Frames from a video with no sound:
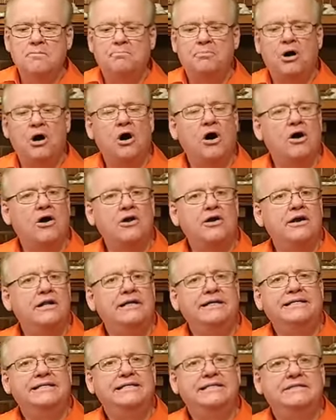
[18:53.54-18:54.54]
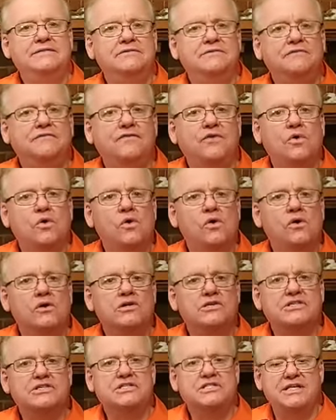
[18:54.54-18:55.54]
Pardon for
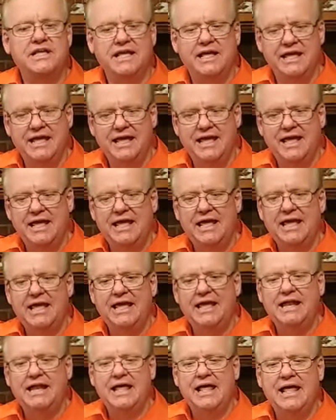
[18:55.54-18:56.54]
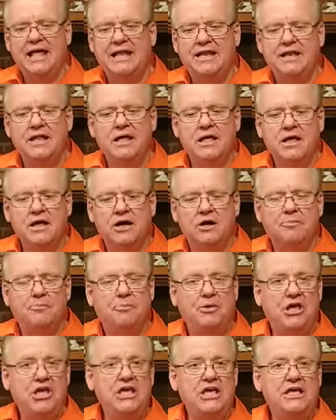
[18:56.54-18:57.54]
sin and a
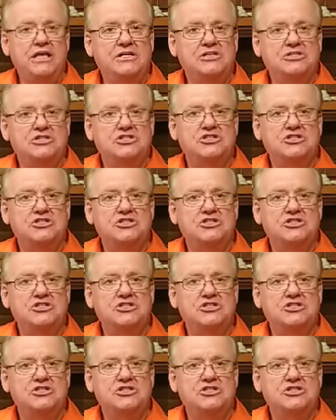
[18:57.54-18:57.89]
peace